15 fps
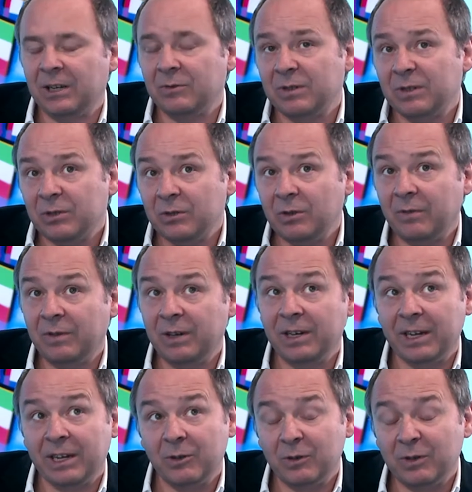Country is
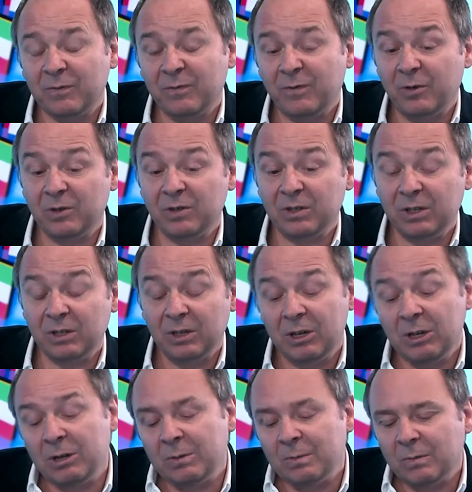sovereign, I cannot enforce it.
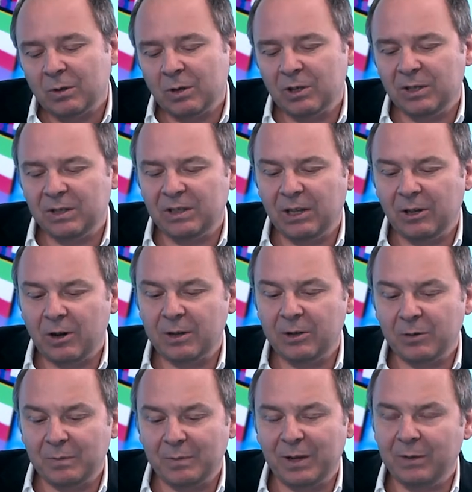So I just tell you I
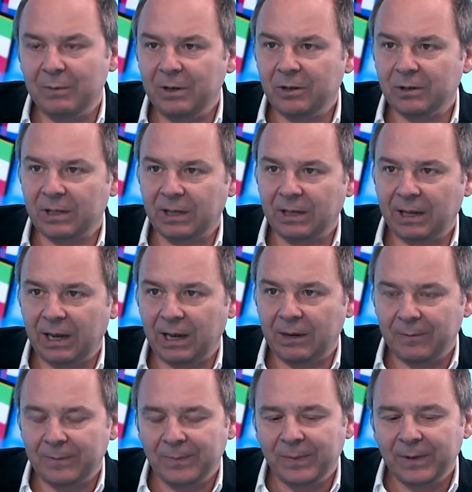don't pay because I
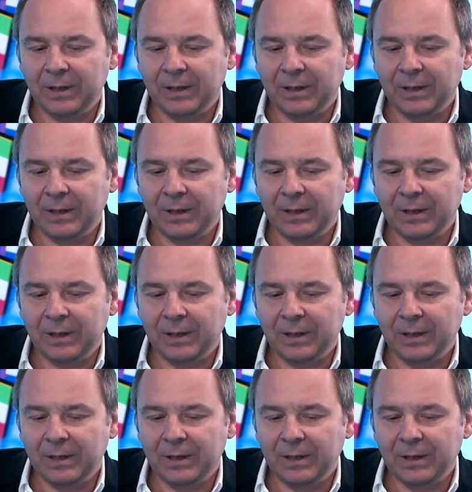can.